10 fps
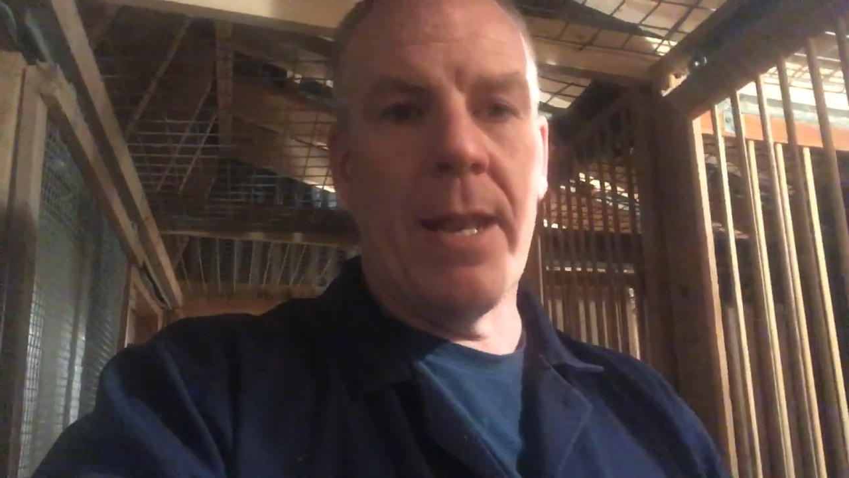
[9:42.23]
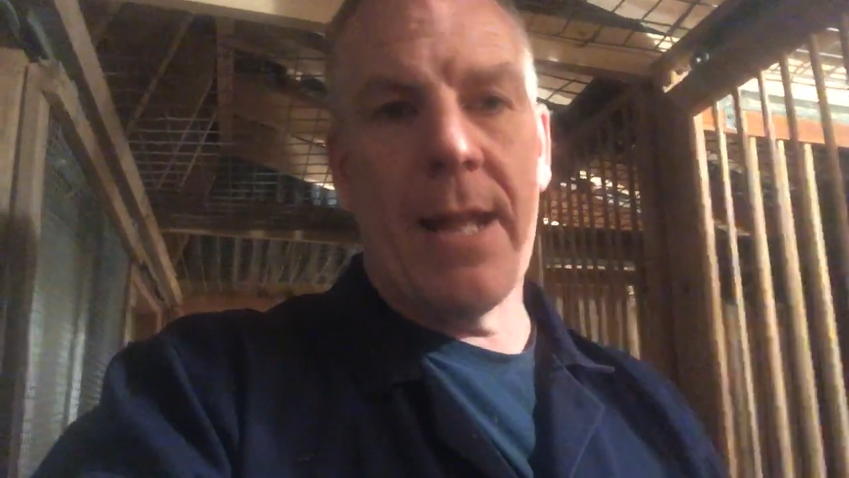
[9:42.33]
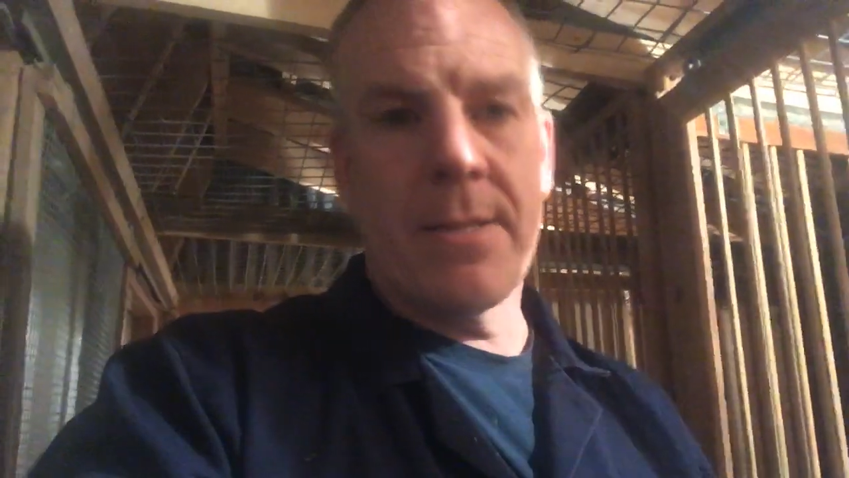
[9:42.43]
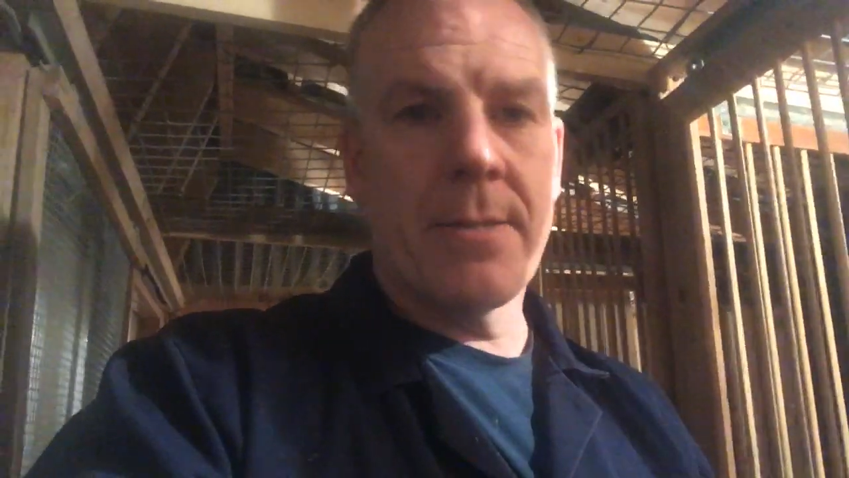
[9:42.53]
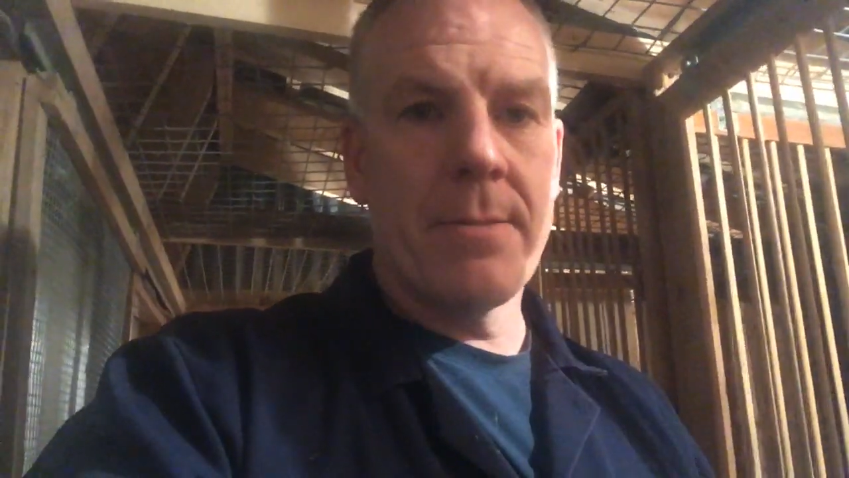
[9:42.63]

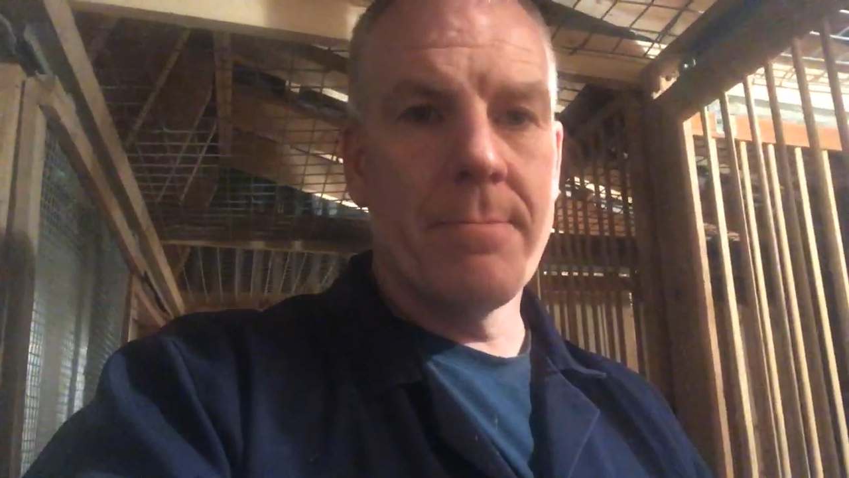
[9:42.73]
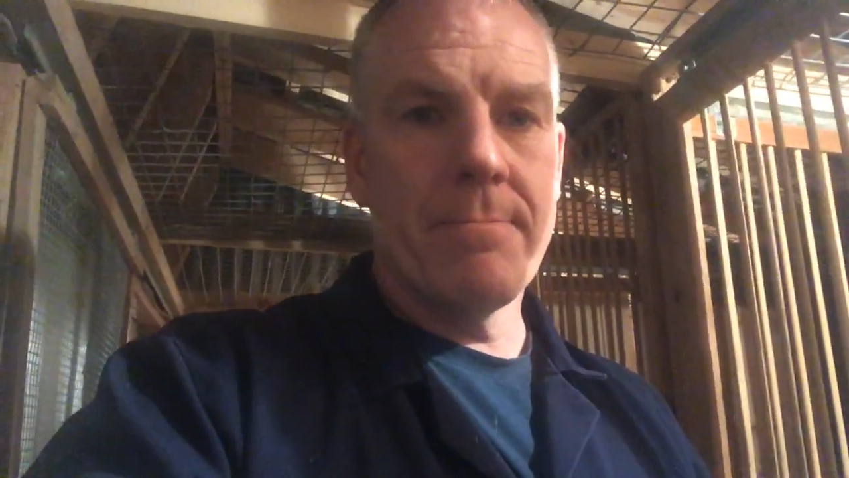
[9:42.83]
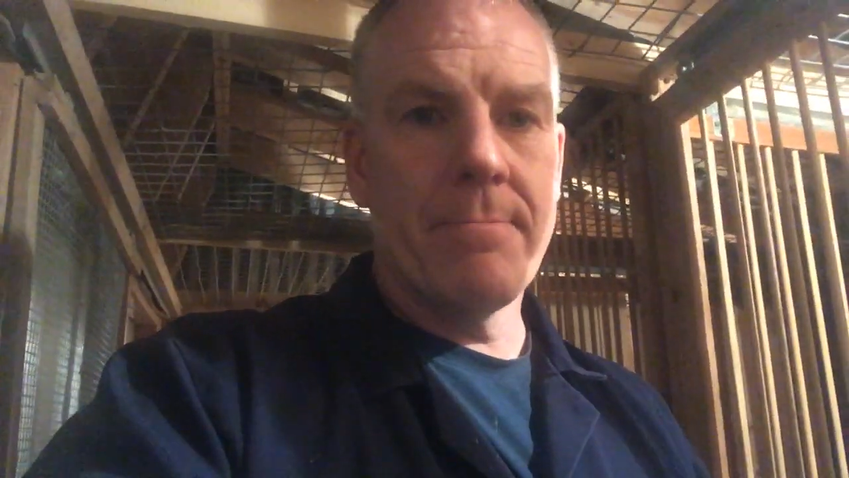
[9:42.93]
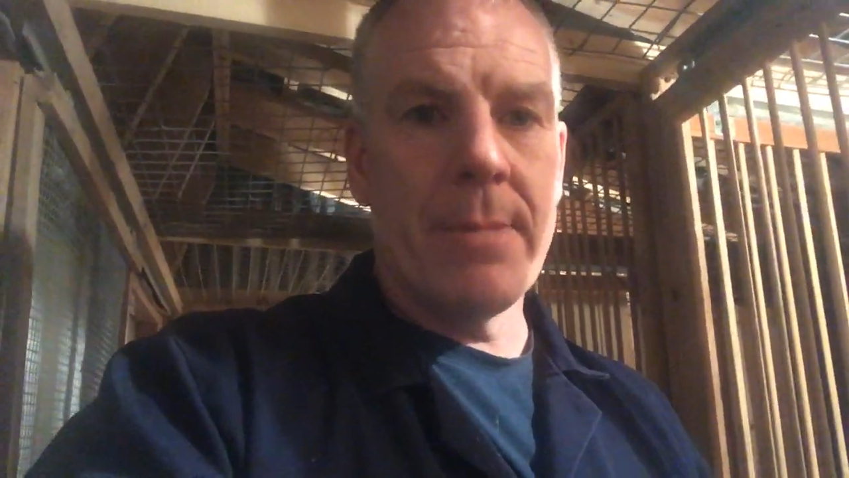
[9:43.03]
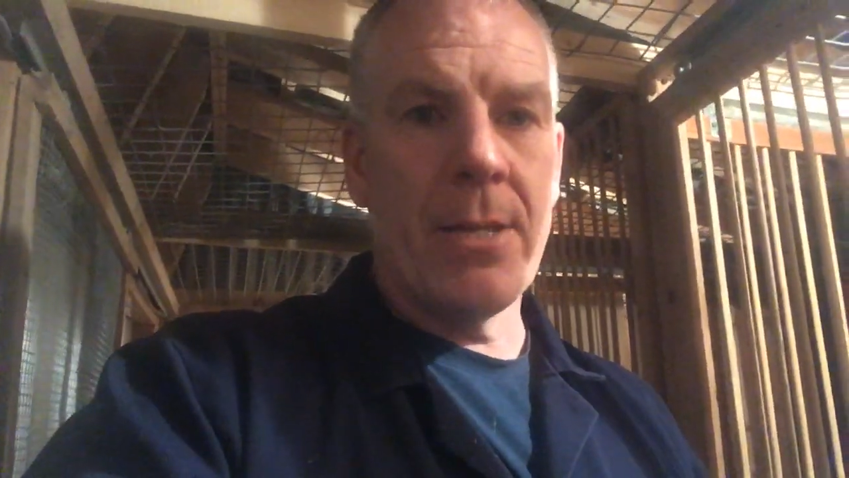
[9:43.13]
lads.
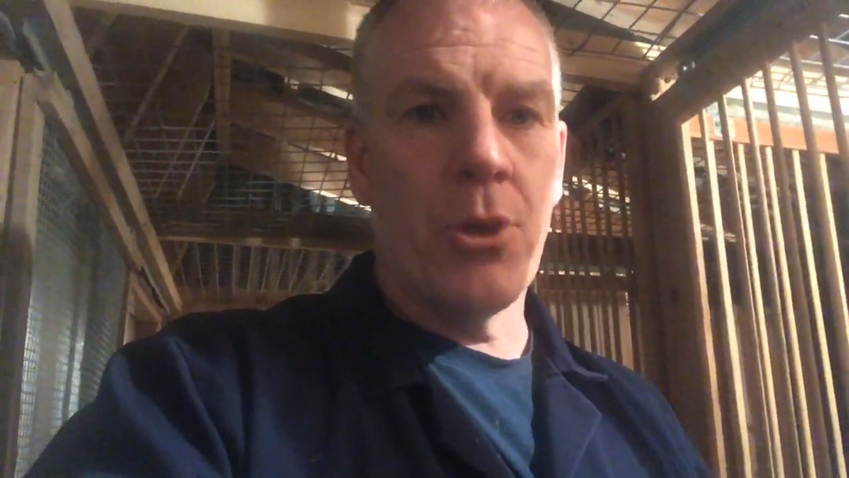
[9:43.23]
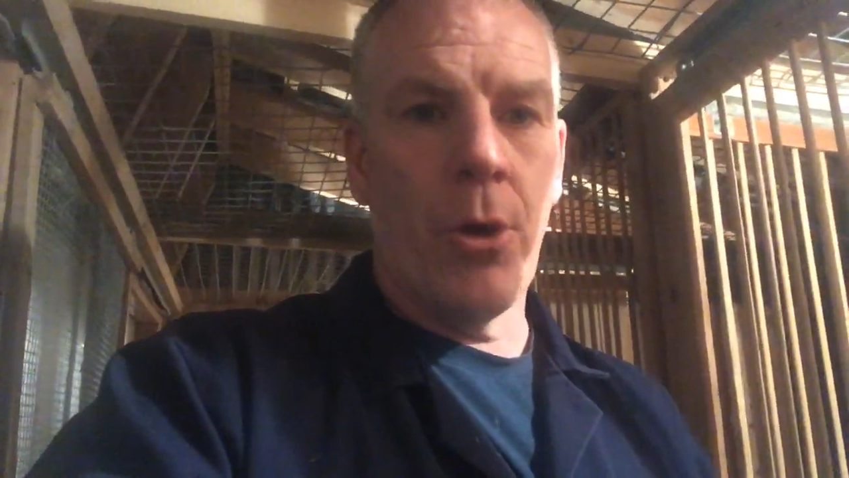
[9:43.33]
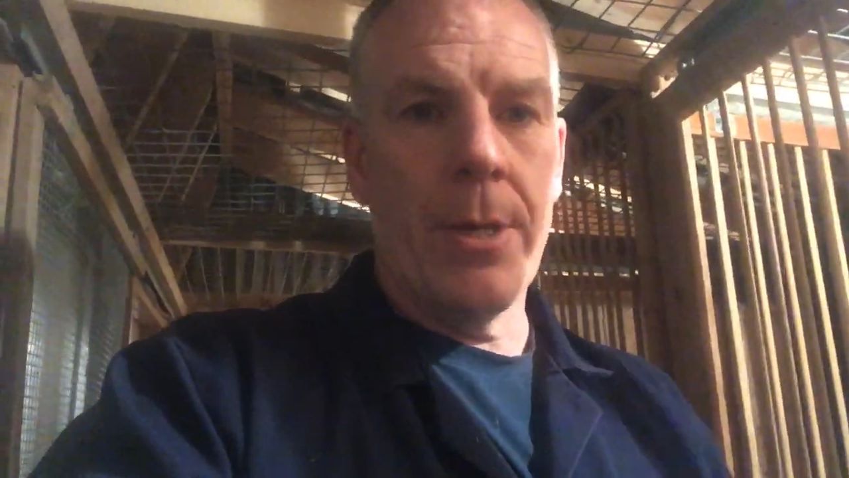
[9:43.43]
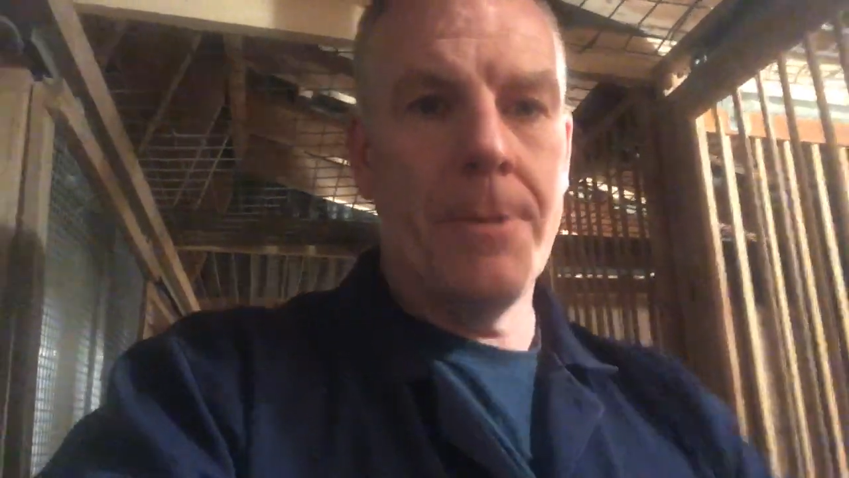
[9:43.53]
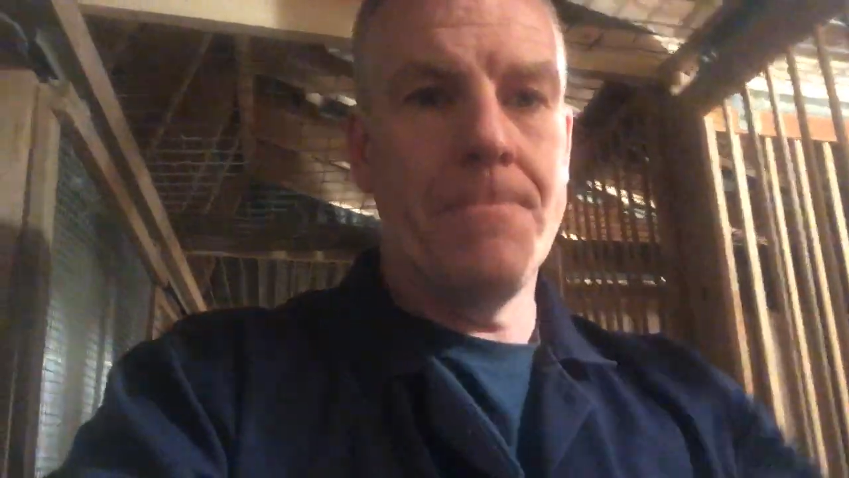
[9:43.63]
Enjoy.